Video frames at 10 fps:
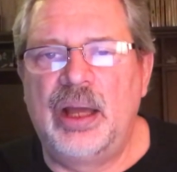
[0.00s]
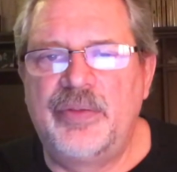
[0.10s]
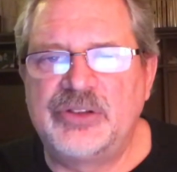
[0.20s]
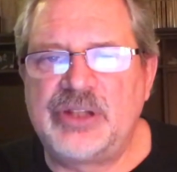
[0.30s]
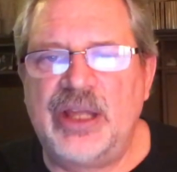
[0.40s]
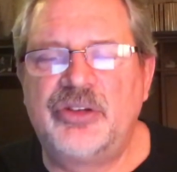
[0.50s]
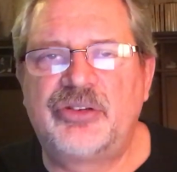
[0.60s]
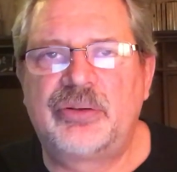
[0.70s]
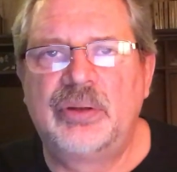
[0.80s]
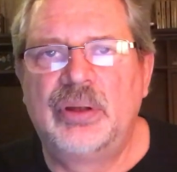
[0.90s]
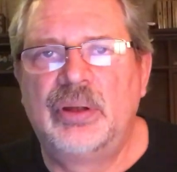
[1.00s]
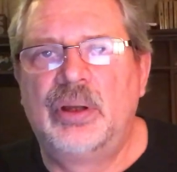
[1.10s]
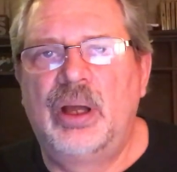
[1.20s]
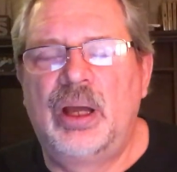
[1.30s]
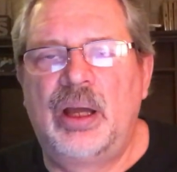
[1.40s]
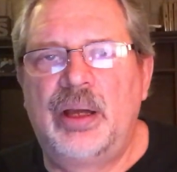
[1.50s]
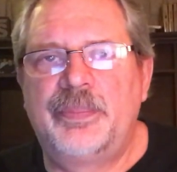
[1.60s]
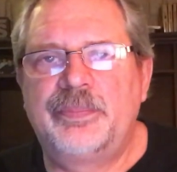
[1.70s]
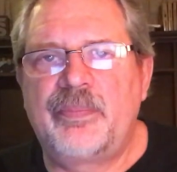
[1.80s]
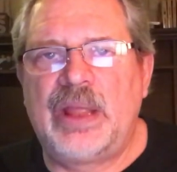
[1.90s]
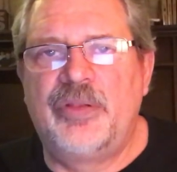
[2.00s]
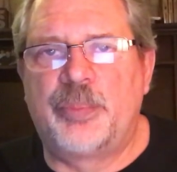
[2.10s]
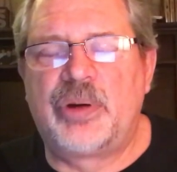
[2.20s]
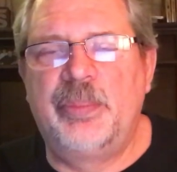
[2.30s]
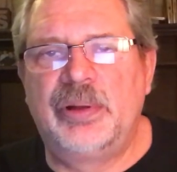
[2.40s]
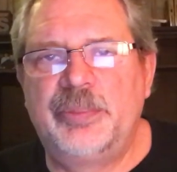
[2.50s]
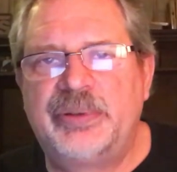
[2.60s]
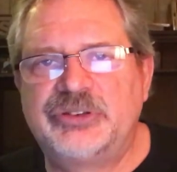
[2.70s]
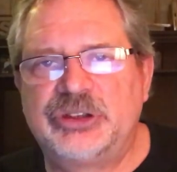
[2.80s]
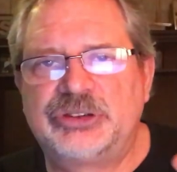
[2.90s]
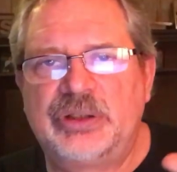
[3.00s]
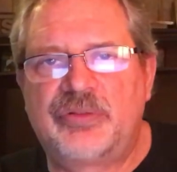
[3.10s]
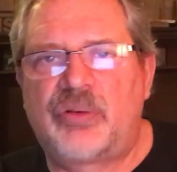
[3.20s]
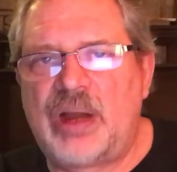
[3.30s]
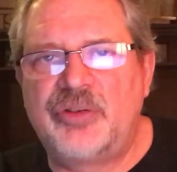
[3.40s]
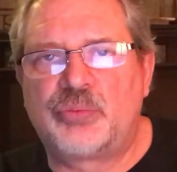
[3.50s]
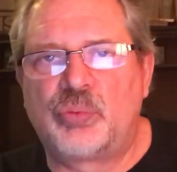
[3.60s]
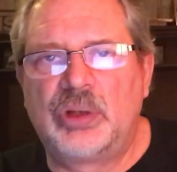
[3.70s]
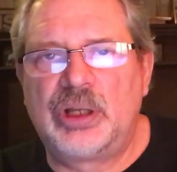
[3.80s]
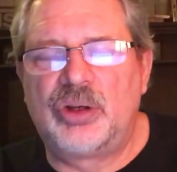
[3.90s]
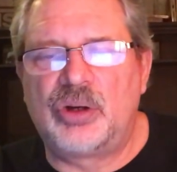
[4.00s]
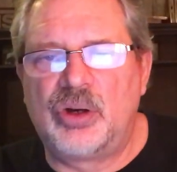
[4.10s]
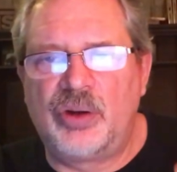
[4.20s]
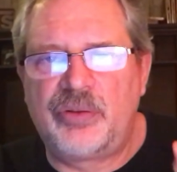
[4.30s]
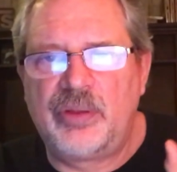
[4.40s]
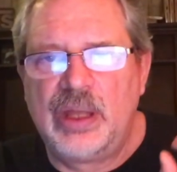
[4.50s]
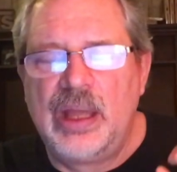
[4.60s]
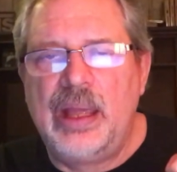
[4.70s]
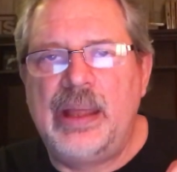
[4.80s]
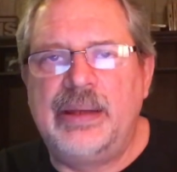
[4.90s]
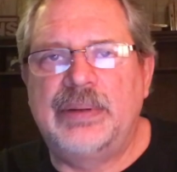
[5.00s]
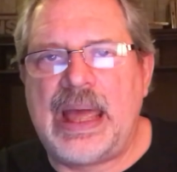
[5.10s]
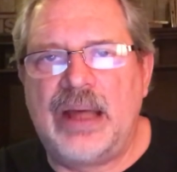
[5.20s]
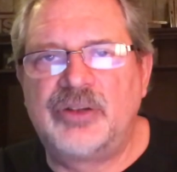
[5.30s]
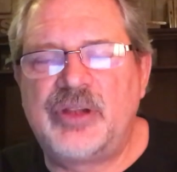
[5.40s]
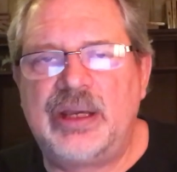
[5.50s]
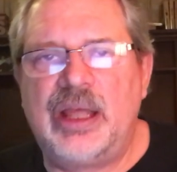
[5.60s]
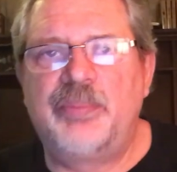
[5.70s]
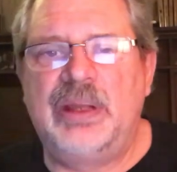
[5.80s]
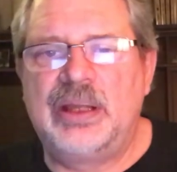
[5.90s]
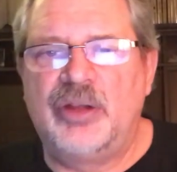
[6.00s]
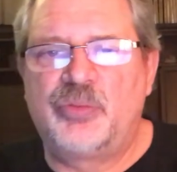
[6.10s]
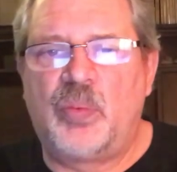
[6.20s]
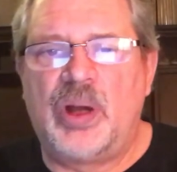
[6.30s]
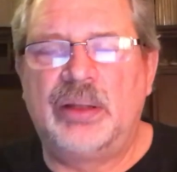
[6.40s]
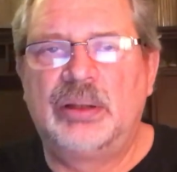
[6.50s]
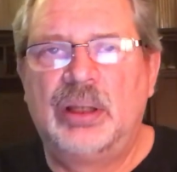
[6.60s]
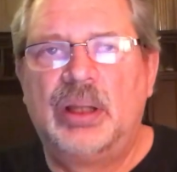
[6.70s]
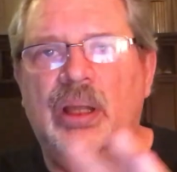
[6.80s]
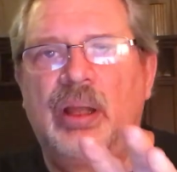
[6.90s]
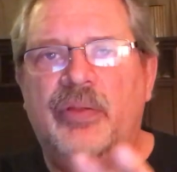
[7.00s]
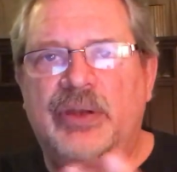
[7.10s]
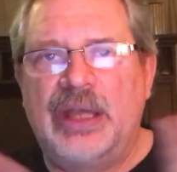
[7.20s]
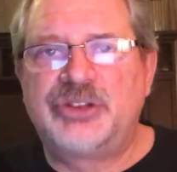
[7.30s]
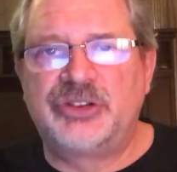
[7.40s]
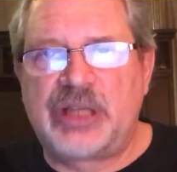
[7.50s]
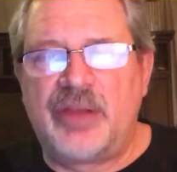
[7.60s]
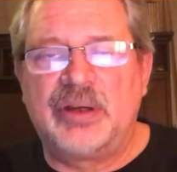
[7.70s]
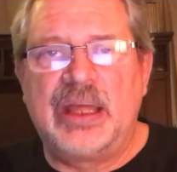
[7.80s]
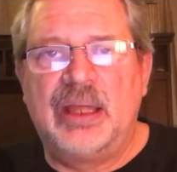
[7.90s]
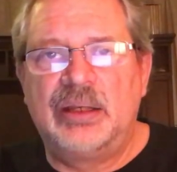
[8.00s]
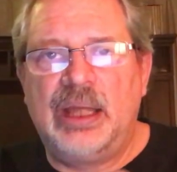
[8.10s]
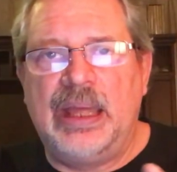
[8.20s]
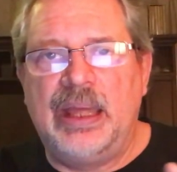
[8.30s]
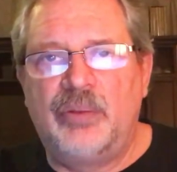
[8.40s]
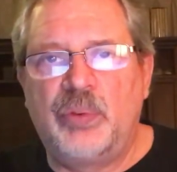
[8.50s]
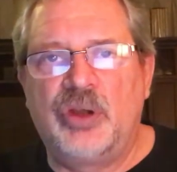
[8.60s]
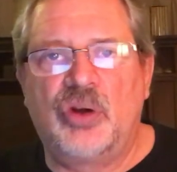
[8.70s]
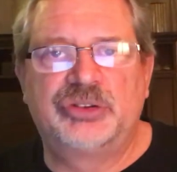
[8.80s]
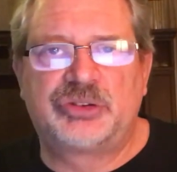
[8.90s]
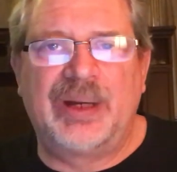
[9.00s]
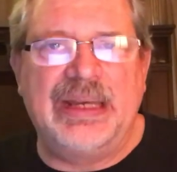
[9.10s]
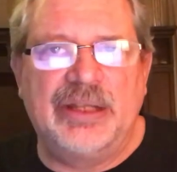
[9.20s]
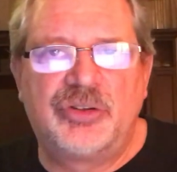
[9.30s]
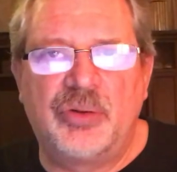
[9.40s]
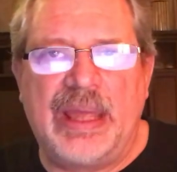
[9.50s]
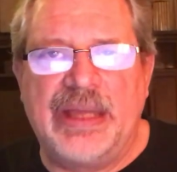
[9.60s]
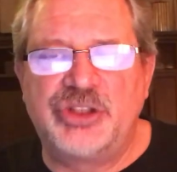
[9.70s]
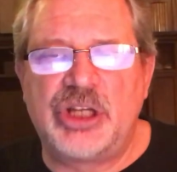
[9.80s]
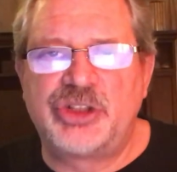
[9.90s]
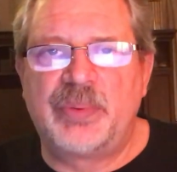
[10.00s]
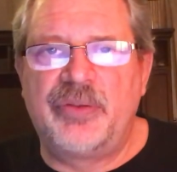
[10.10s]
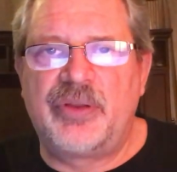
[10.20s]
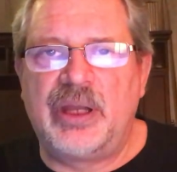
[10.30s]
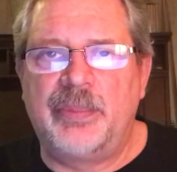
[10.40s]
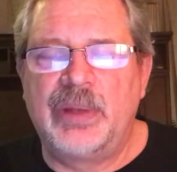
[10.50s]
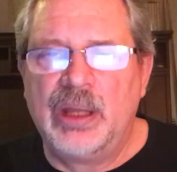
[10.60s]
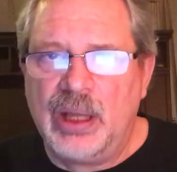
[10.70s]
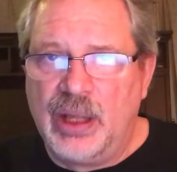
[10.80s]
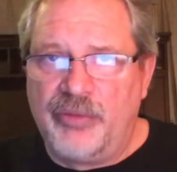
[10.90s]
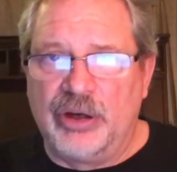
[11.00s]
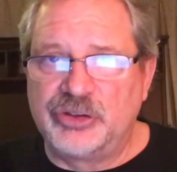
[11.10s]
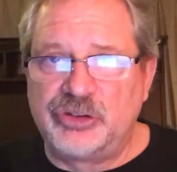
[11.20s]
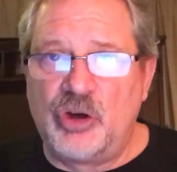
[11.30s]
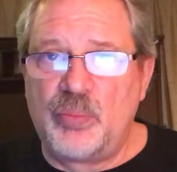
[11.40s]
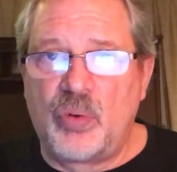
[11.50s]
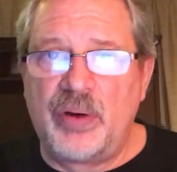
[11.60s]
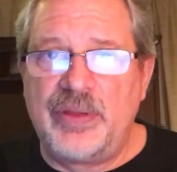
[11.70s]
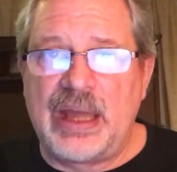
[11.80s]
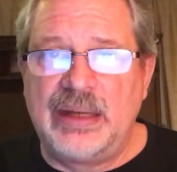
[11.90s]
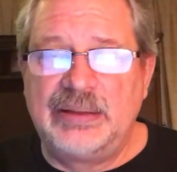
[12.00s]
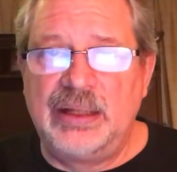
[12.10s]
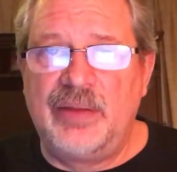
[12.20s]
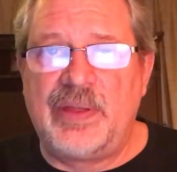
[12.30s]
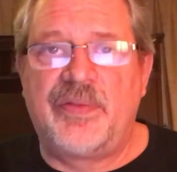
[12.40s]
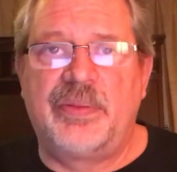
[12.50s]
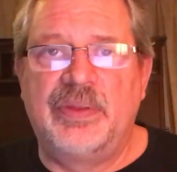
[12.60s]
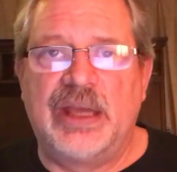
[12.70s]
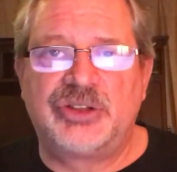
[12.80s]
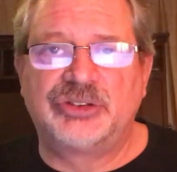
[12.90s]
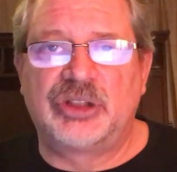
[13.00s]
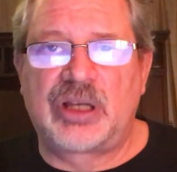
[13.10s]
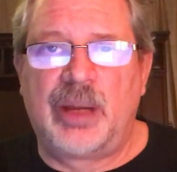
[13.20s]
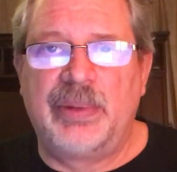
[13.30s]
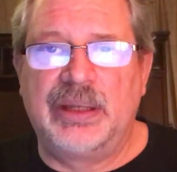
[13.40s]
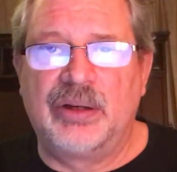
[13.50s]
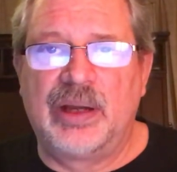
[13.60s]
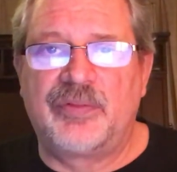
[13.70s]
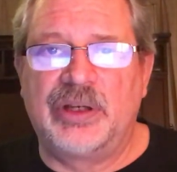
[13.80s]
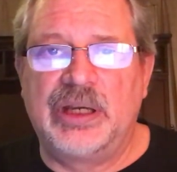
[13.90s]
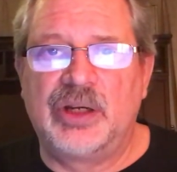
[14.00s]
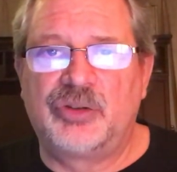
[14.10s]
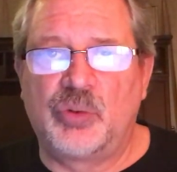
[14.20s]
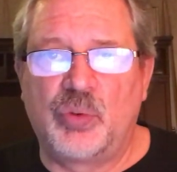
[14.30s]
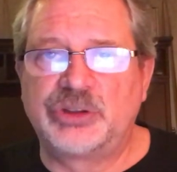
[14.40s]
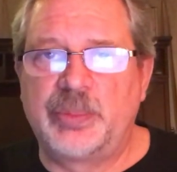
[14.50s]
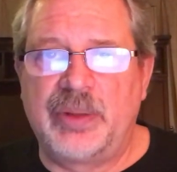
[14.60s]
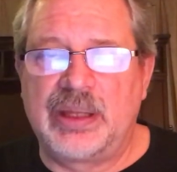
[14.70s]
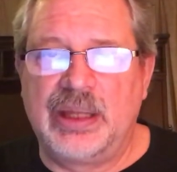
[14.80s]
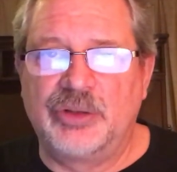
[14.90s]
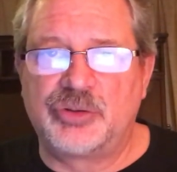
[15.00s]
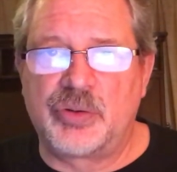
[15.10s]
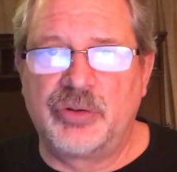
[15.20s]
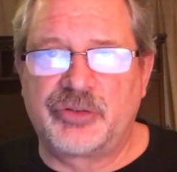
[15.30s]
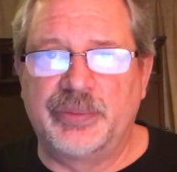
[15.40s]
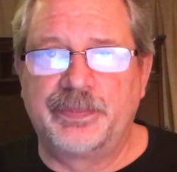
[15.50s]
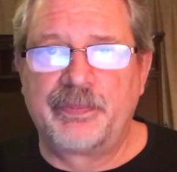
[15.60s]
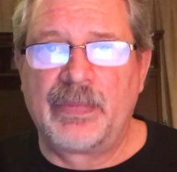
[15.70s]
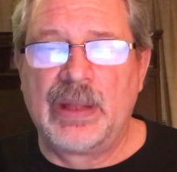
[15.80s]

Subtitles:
This ends in the premillennial position of Christ ruling on earth. And how does that end? Because what? The nations gather again, and we go straight into a judgment theme. There's no more of the idea that nations are coming year after year to worship the King in Jerusalem.